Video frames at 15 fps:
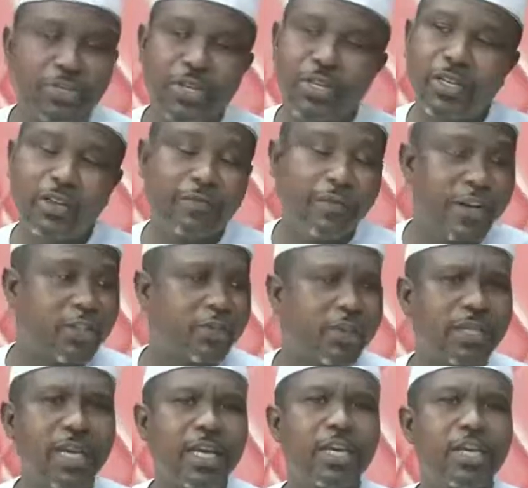vice president
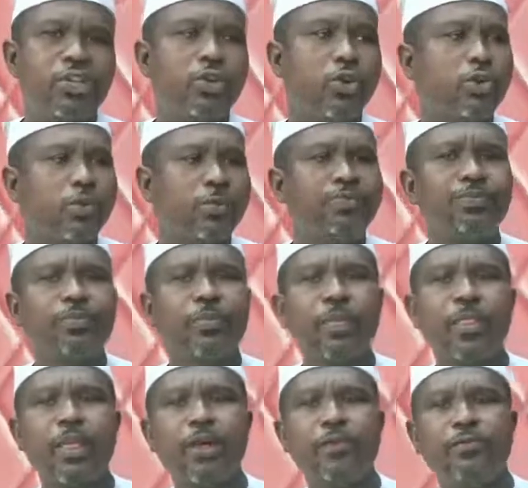is also
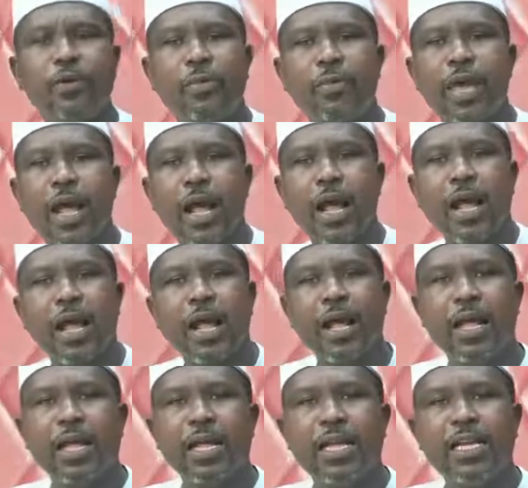from here.
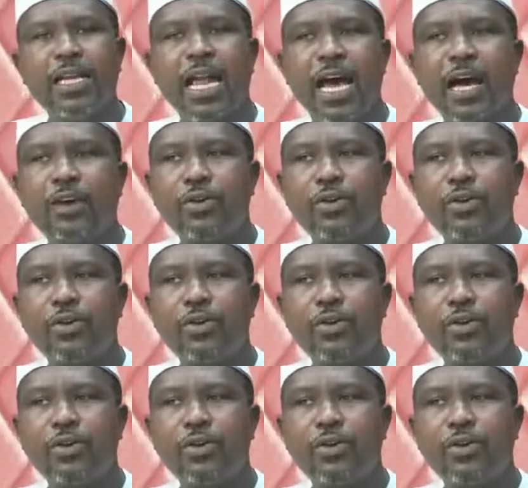Now, you're